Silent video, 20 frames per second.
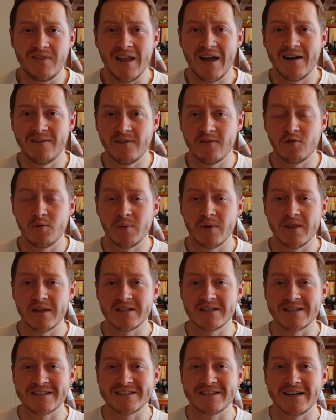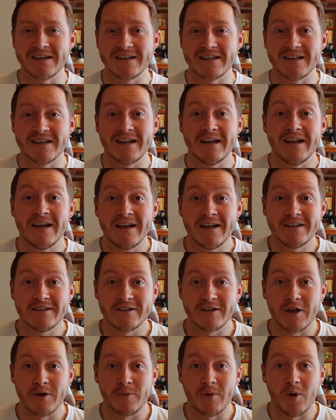I've ever been this excited
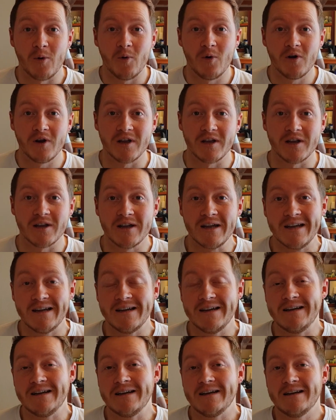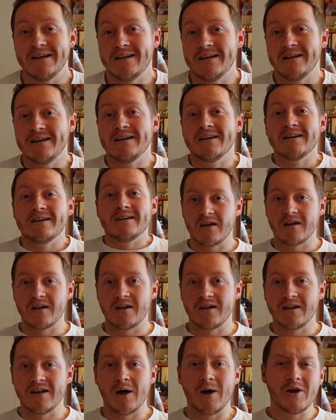to get back working.
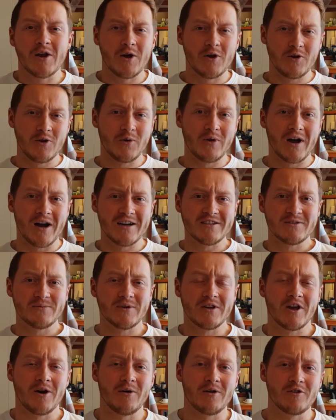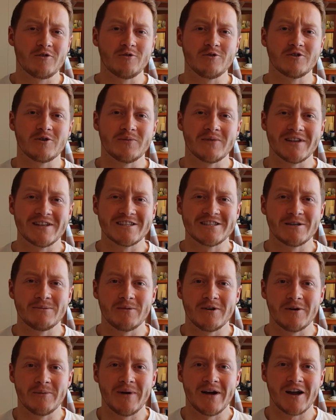Now I know you guys have been going through something
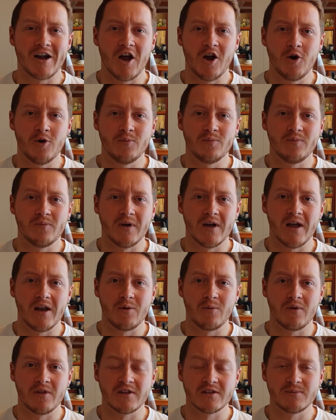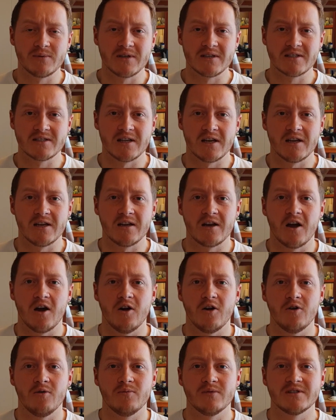similar back home. Anyone that's been staying
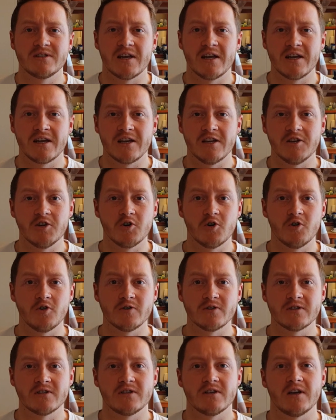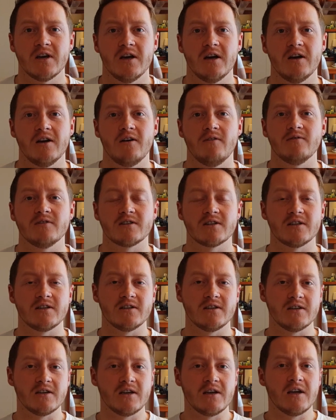home, staying indoors,
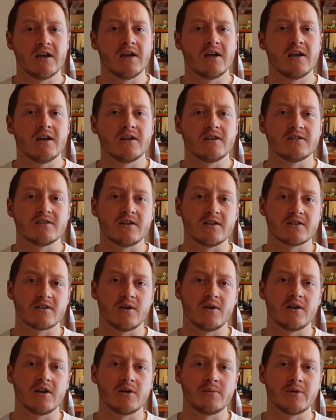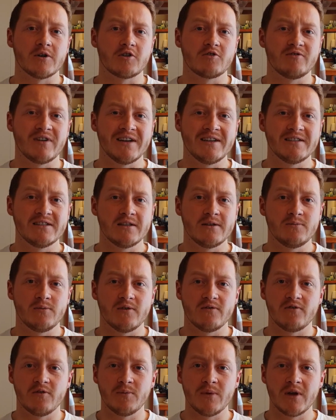obviously starts to go a little bit crazy.
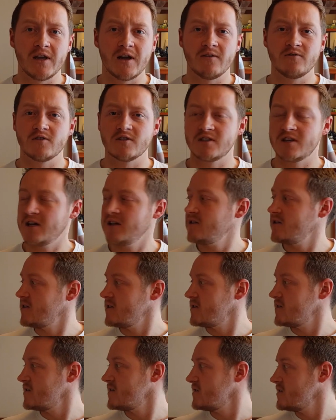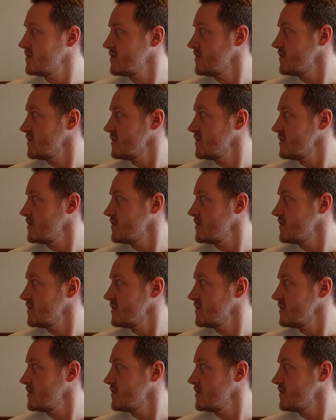But for me, I've just had this